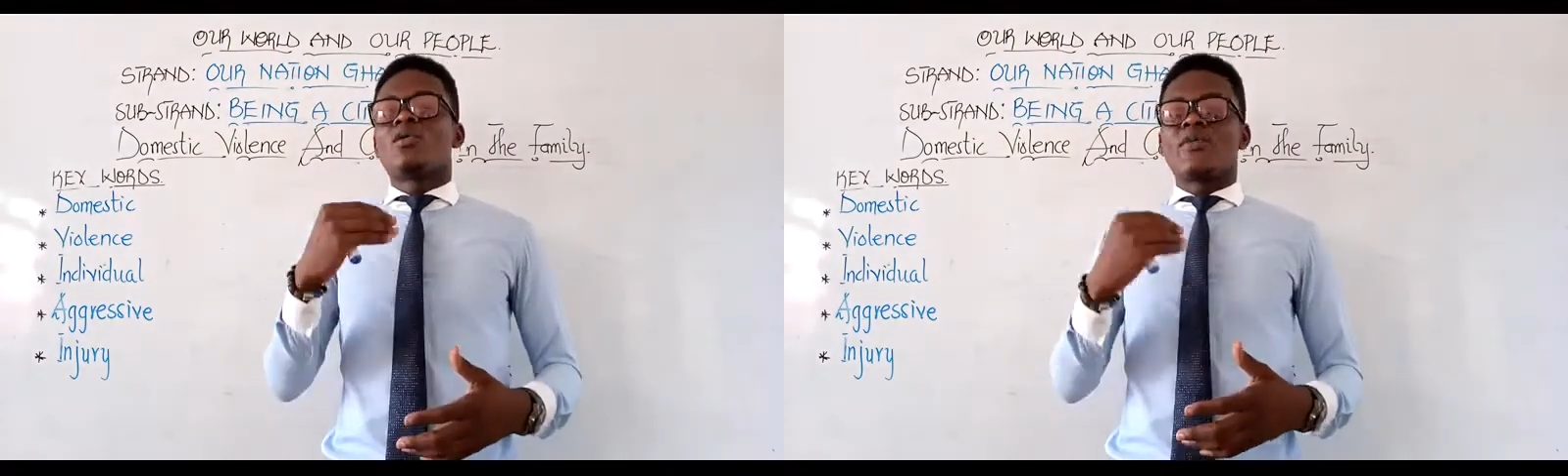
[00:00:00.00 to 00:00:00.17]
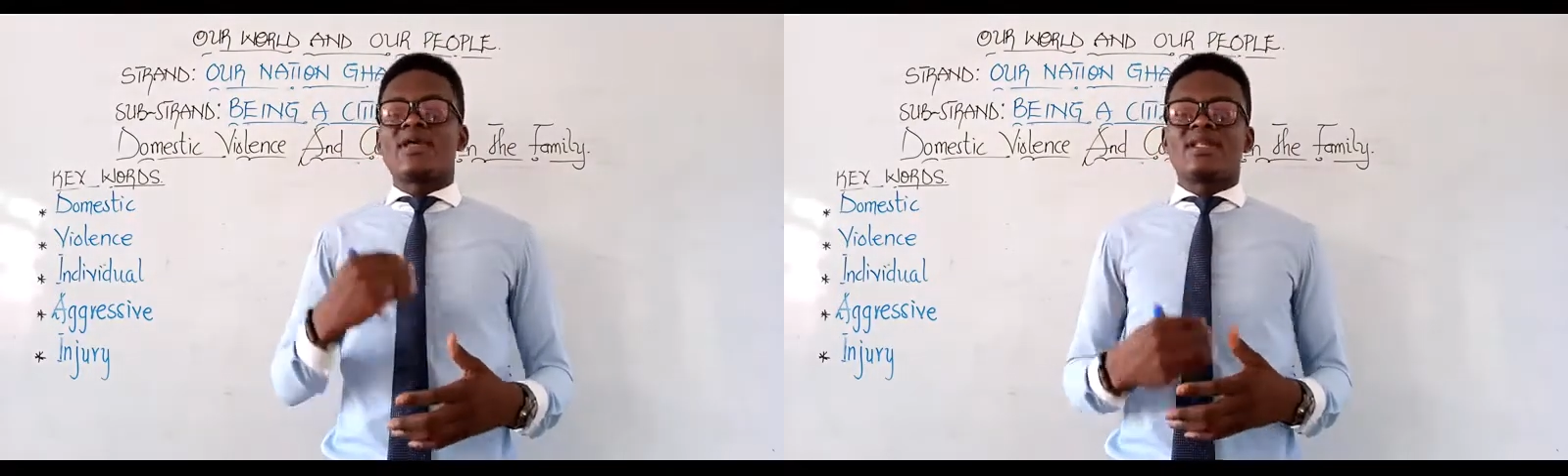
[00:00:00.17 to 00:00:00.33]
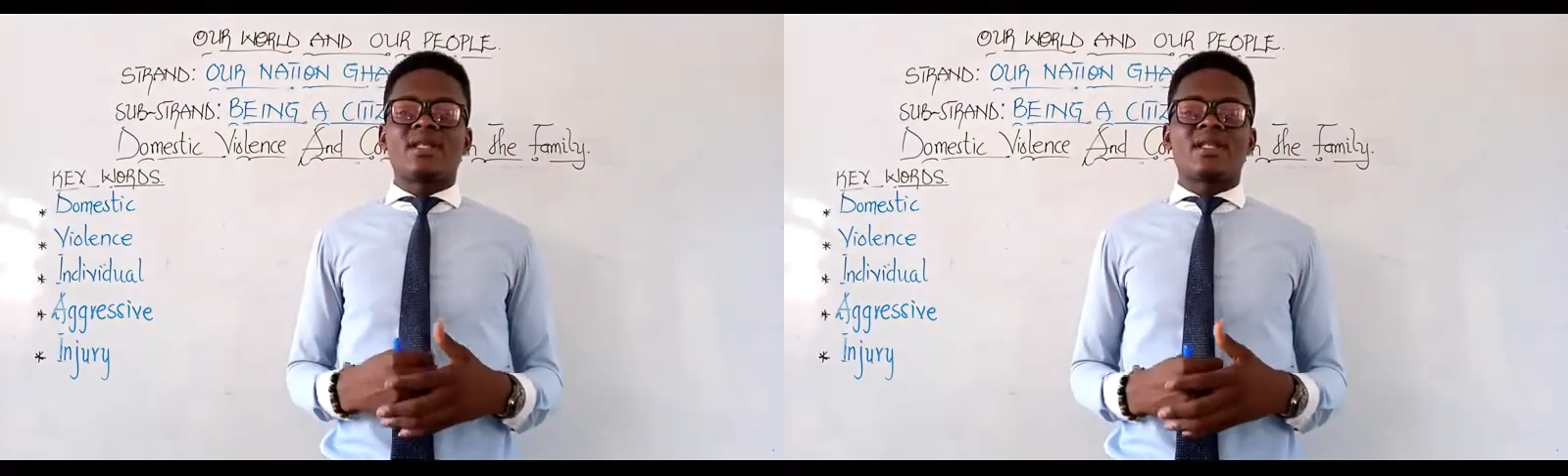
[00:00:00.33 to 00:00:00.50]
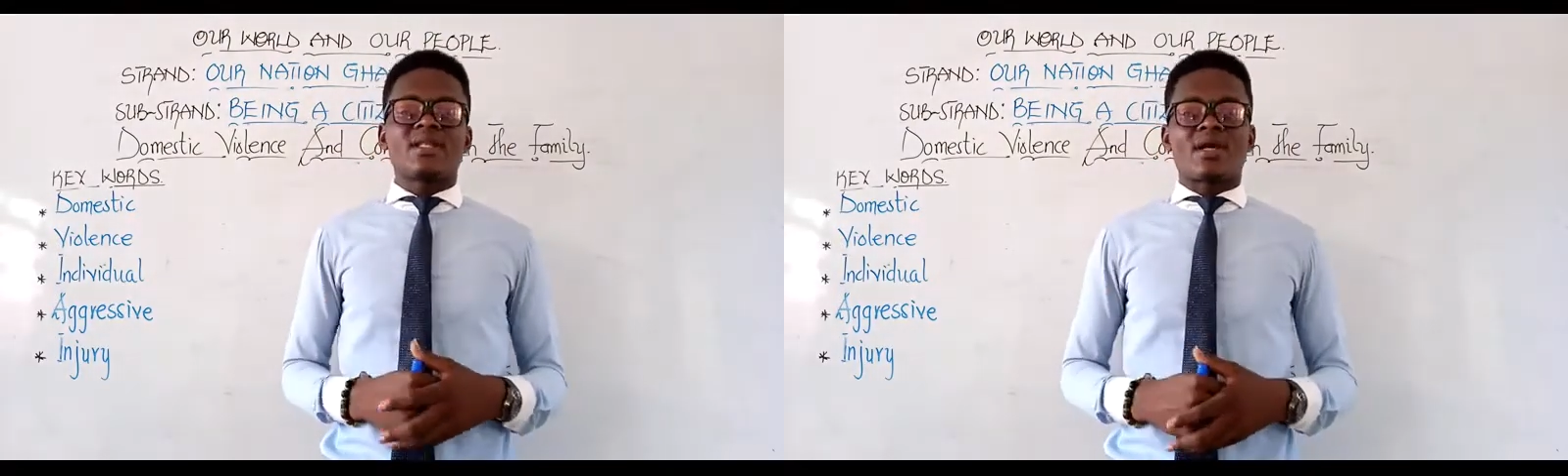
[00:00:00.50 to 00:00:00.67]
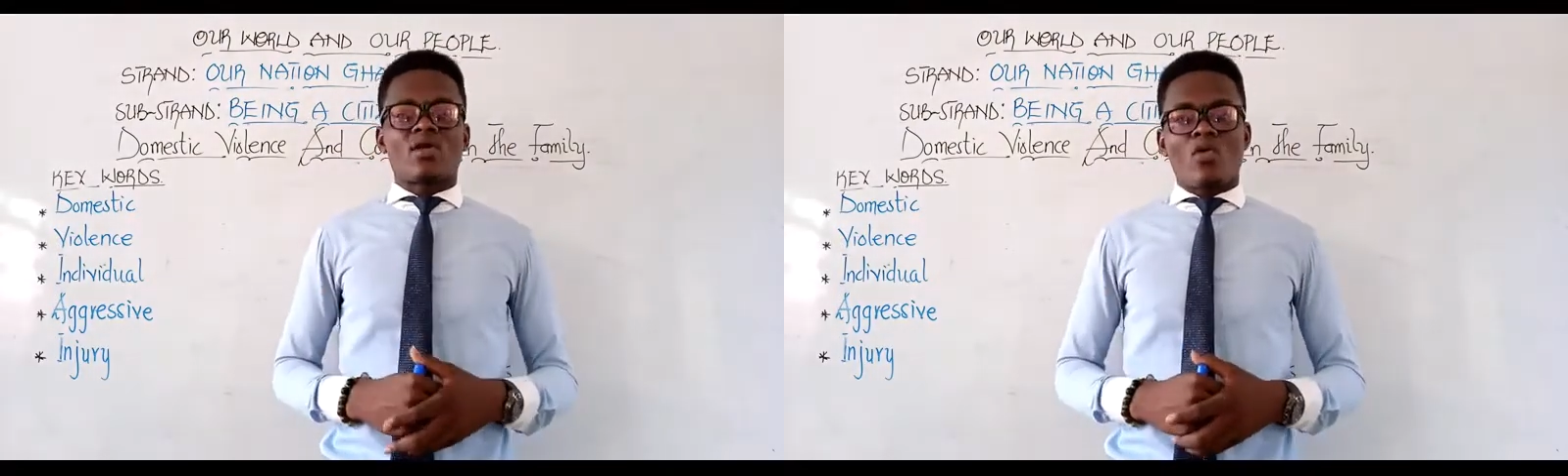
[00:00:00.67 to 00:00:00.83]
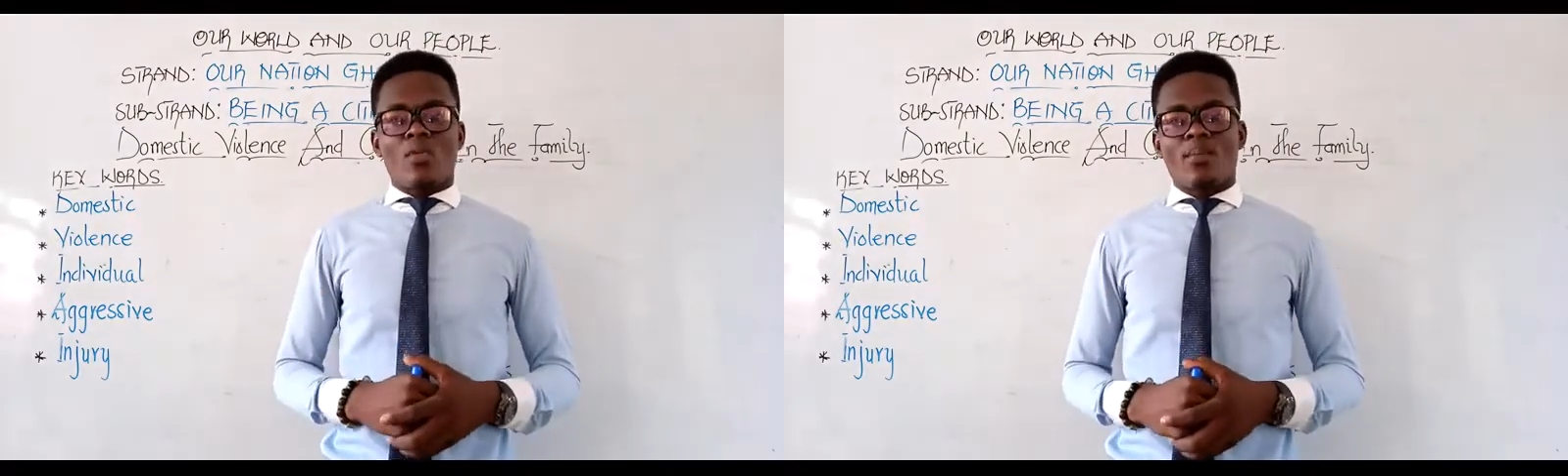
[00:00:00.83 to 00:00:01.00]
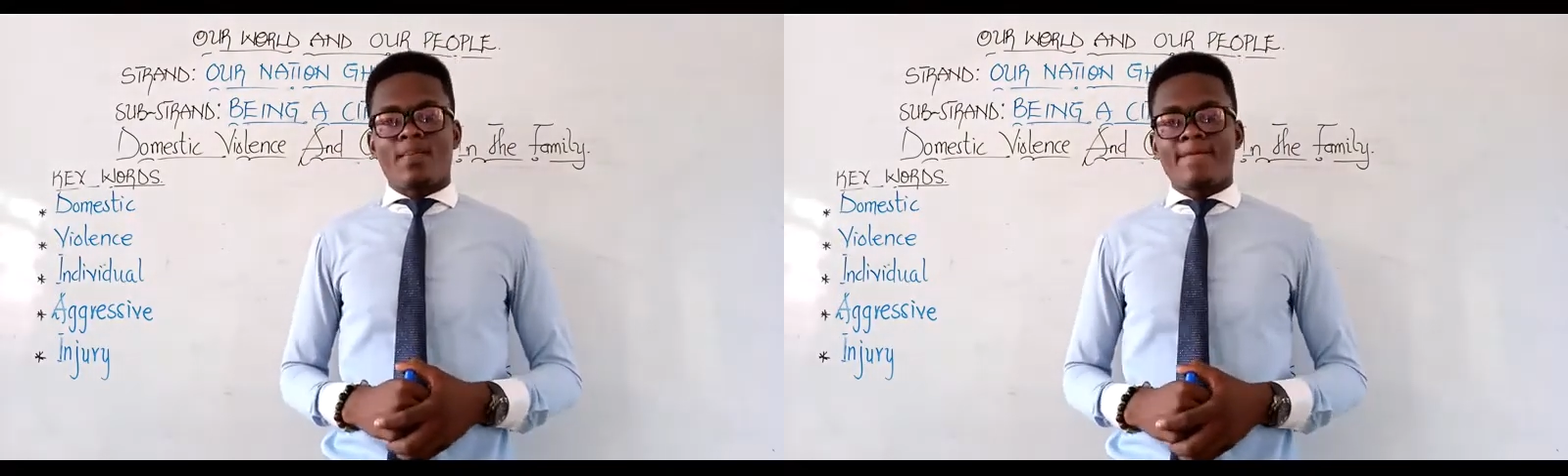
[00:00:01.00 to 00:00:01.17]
within the home.